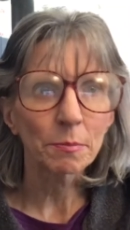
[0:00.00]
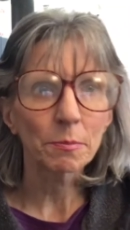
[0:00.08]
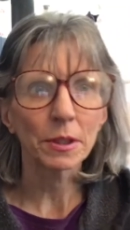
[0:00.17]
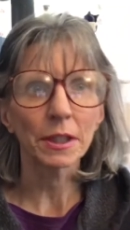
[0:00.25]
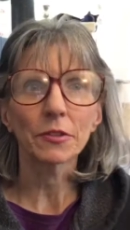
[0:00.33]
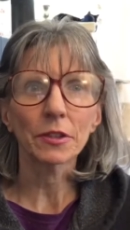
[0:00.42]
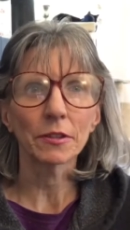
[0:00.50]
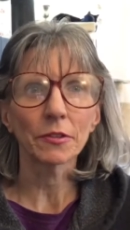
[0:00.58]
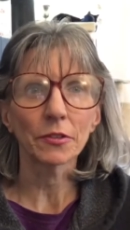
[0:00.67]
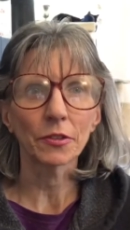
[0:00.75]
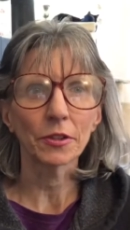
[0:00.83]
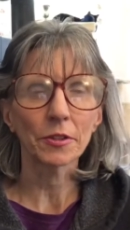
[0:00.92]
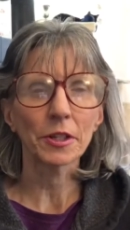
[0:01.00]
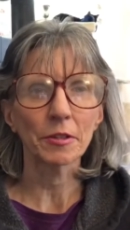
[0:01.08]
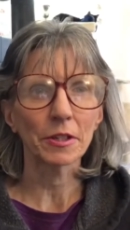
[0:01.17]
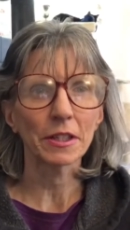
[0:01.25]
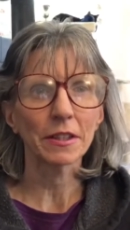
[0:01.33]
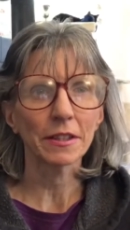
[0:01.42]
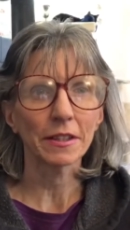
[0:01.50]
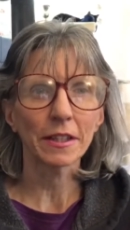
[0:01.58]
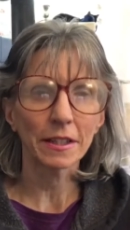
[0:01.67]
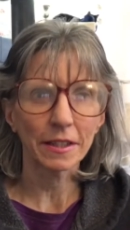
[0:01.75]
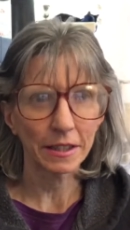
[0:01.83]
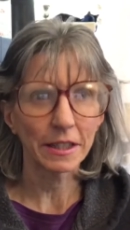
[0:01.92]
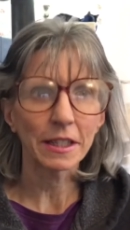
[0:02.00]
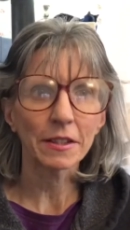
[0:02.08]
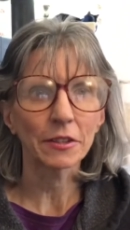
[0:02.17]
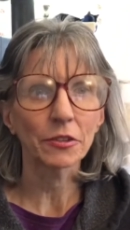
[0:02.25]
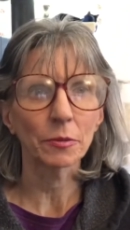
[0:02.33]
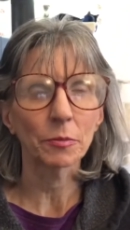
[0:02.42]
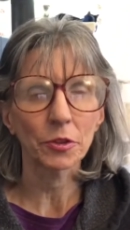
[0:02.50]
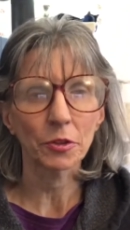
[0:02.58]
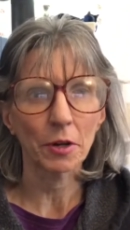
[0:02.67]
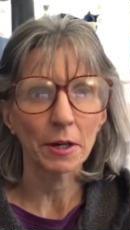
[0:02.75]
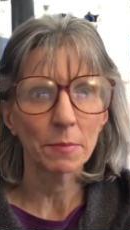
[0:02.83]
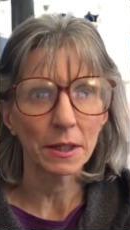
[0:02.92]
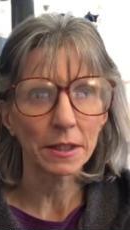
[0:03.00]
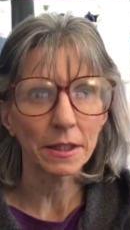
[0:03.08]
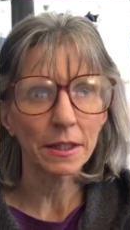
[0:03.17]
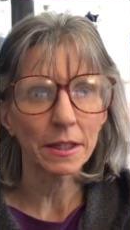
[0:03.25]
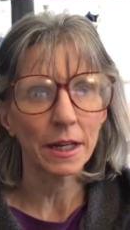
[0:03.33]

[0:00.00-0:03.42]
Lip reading: please consider hitting the subscribe button